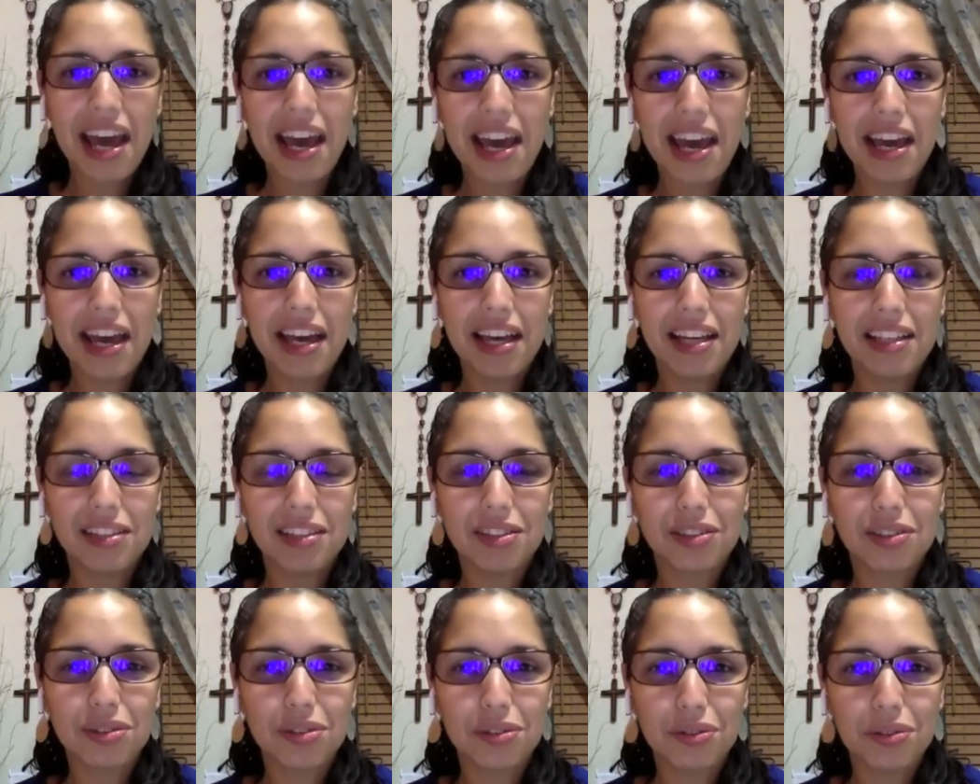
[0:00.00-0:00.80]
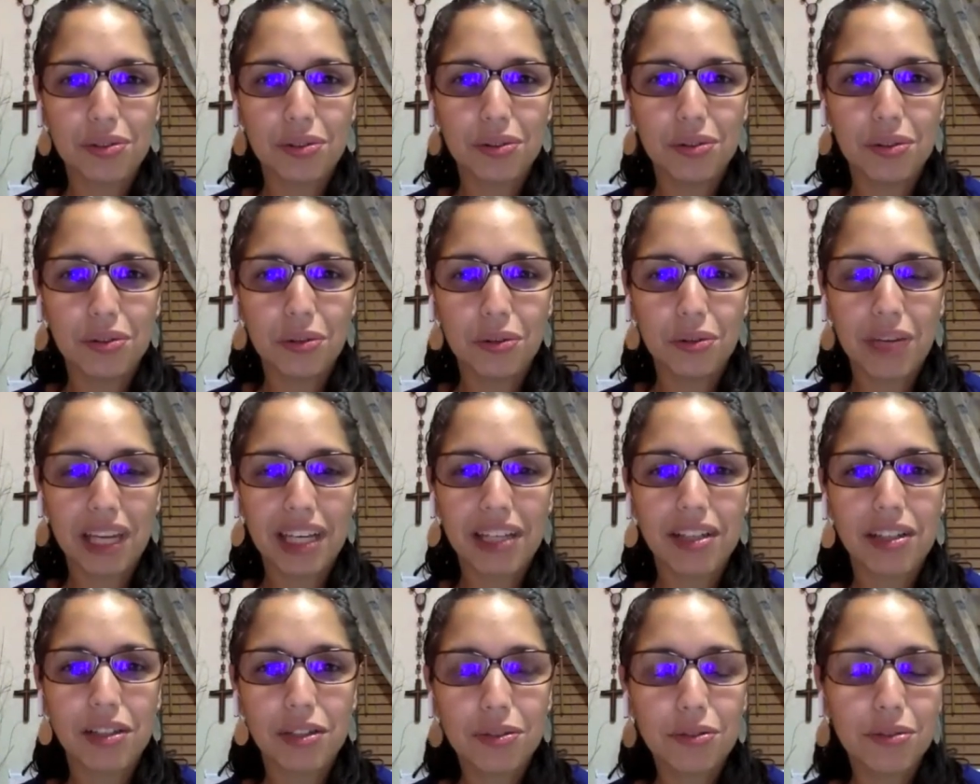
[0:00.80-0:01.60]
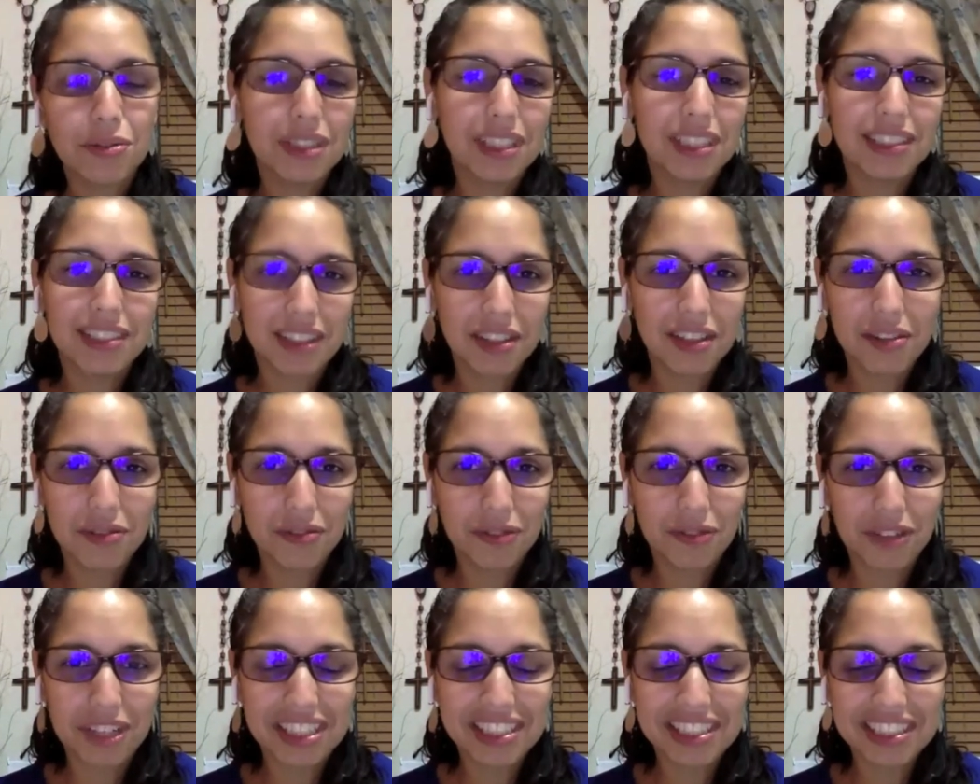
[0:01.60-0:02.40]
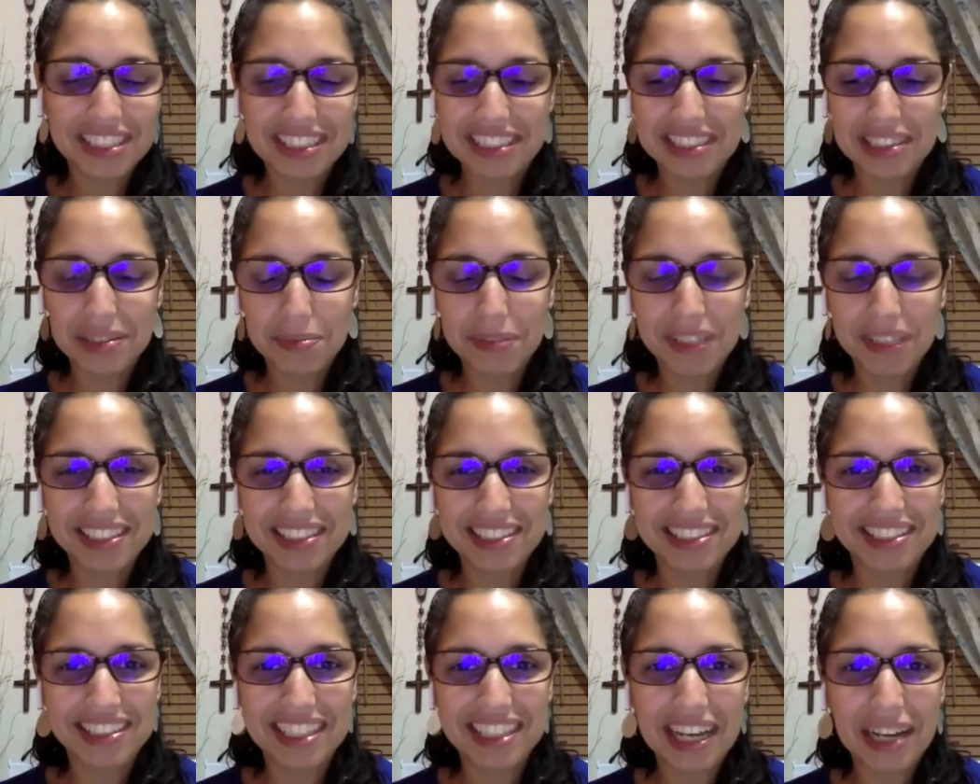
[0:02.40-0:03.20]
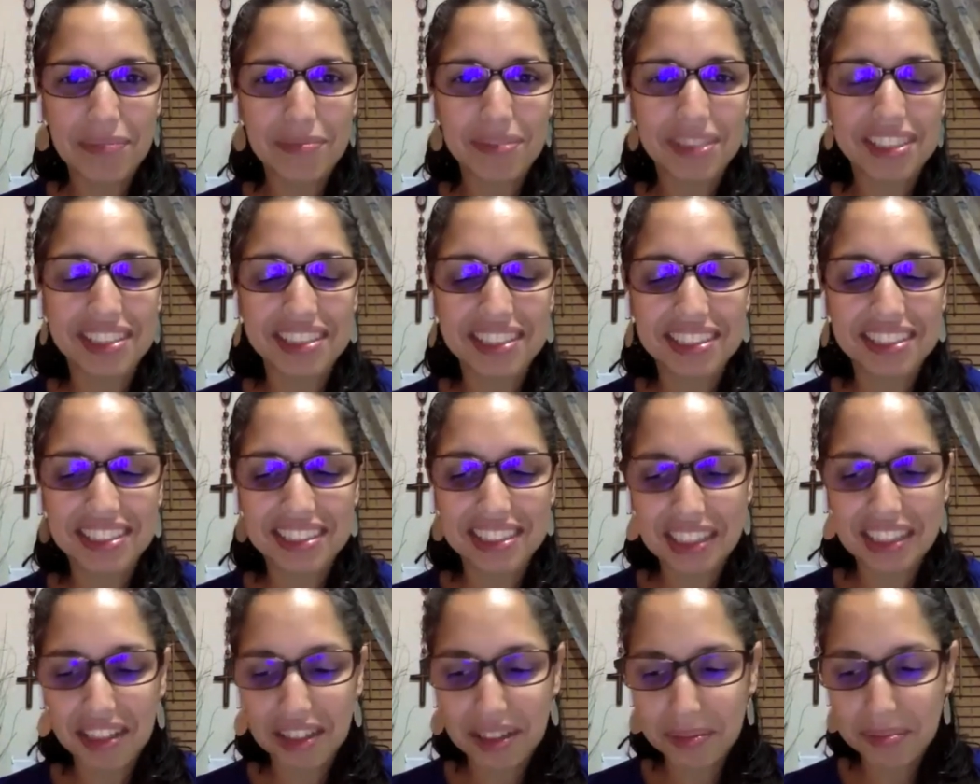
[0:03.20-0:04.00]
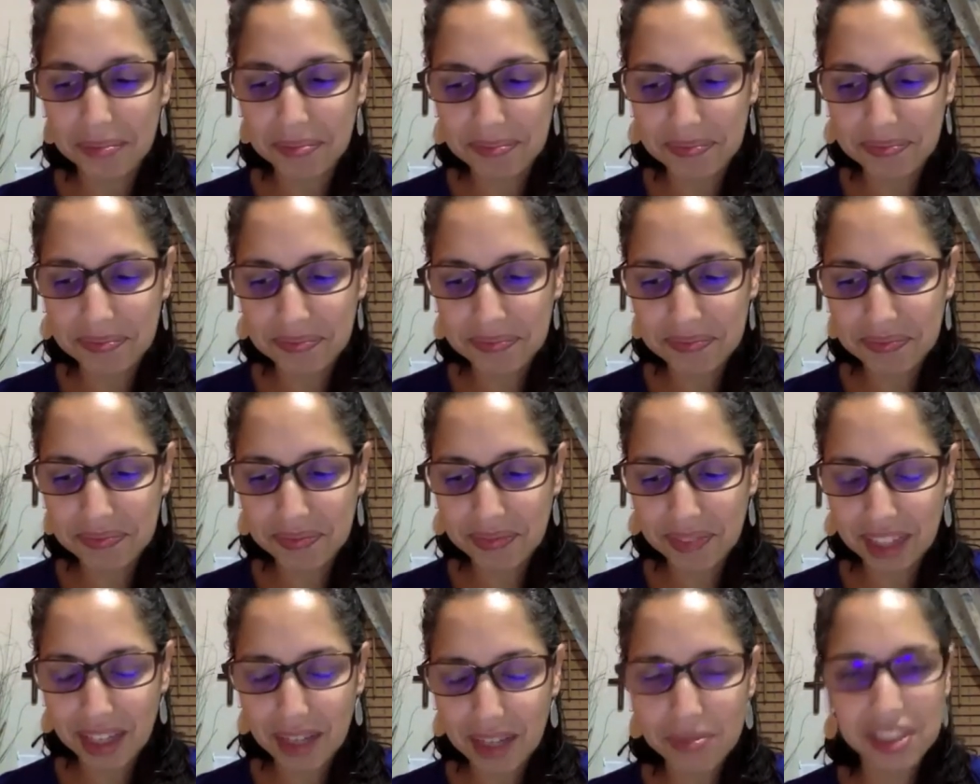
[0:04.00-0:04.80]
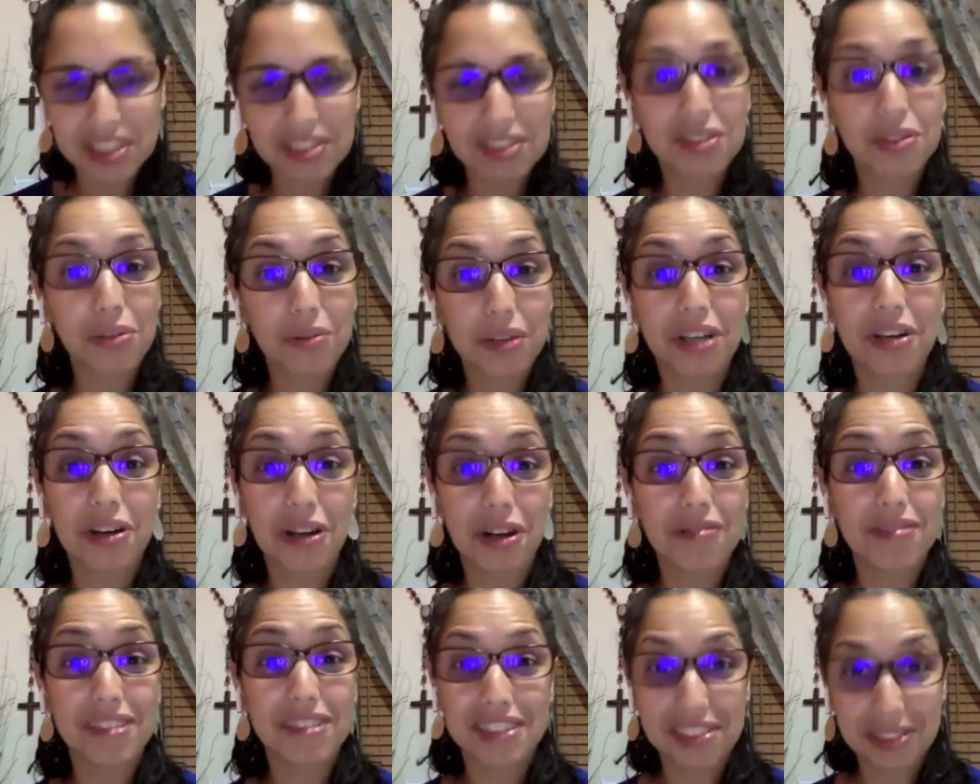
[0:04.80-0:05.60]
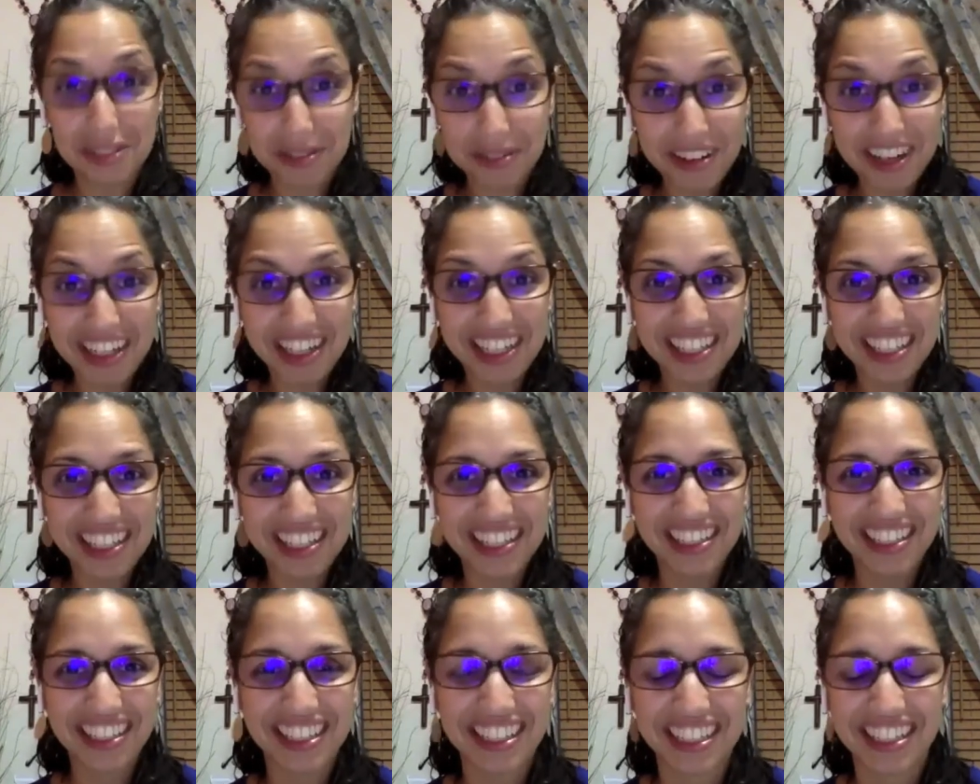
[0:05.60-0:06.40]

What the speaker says: and to include these other voices, because I'm just so encouraged already.